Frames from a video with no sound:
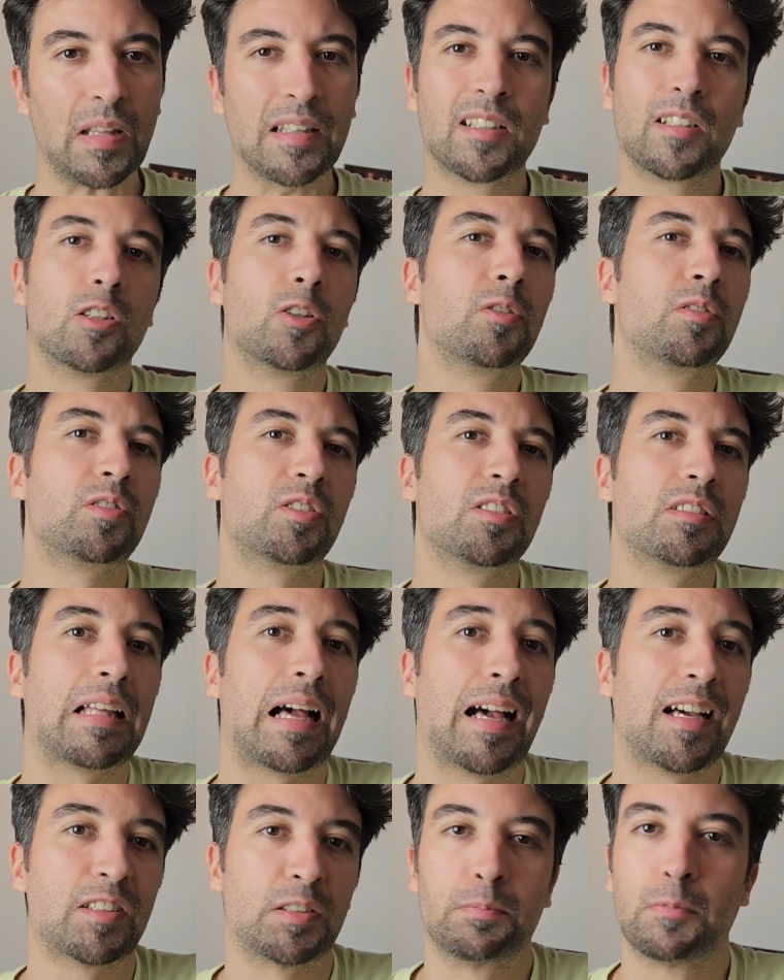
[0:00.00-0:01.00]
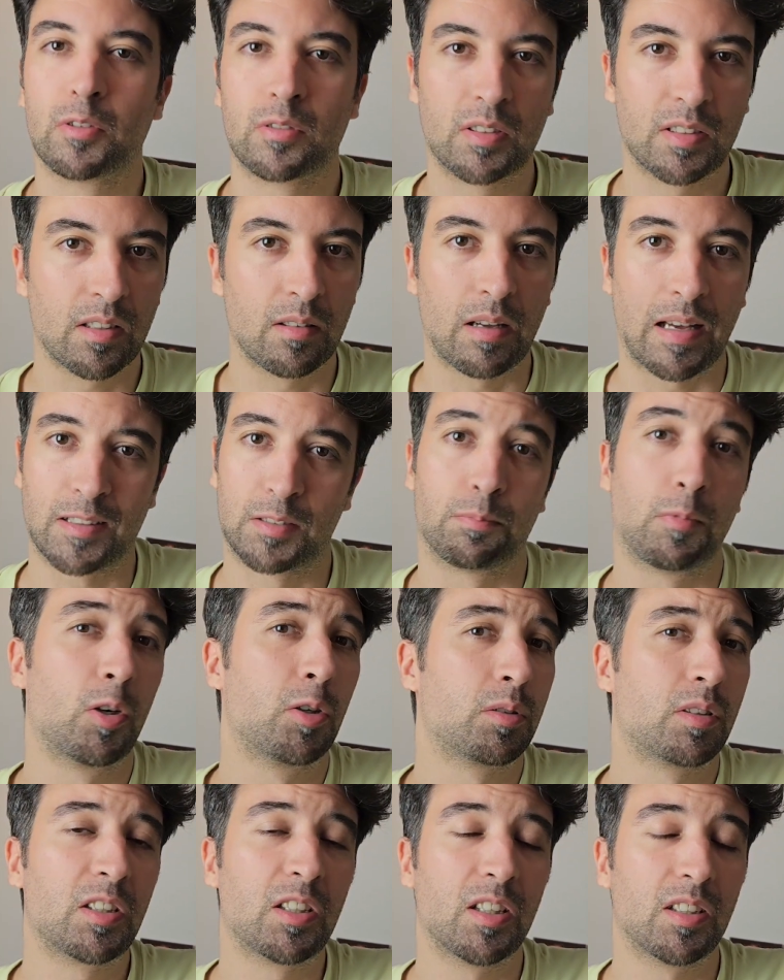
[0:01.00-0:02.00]
losing
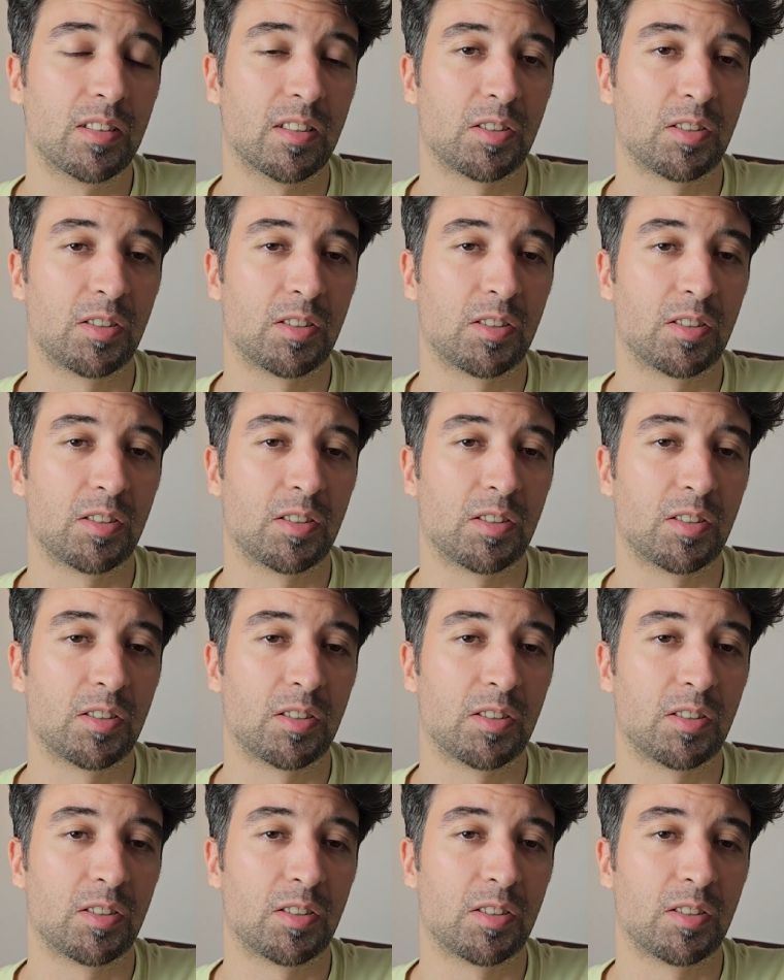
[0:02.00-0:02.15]
Asmodean